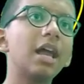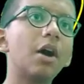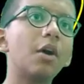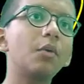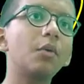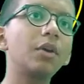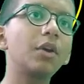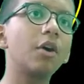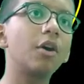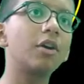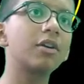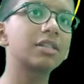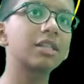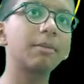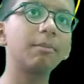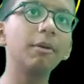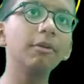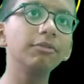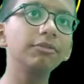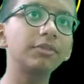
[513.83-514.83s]
we got
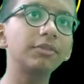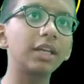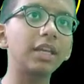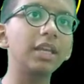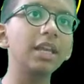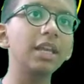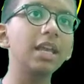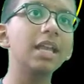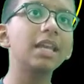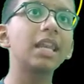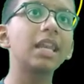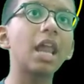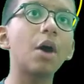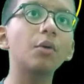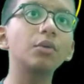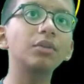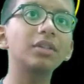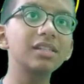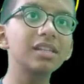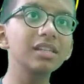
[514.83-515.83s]
sum of 3. Now
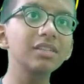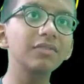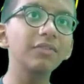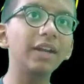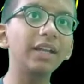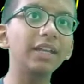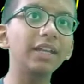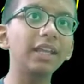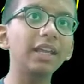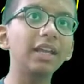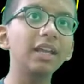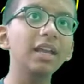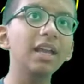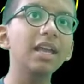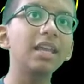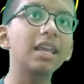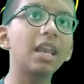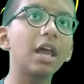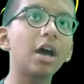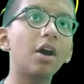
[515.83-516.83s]
this is waiting.
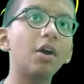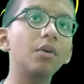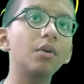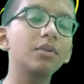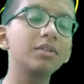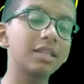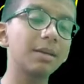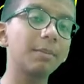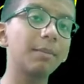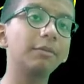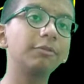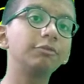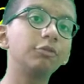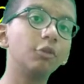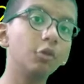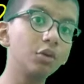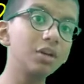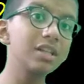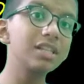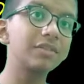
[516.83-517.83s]
Now sum of
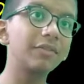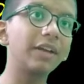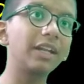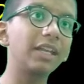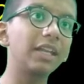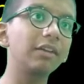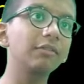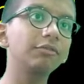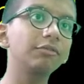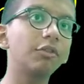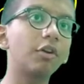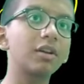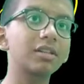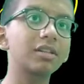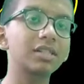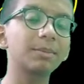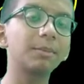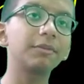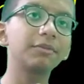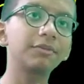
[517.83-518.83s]
4 is waiting for
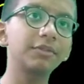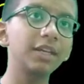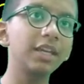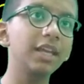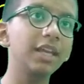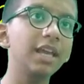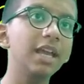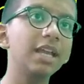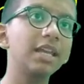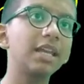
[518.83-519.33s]
sum of 3.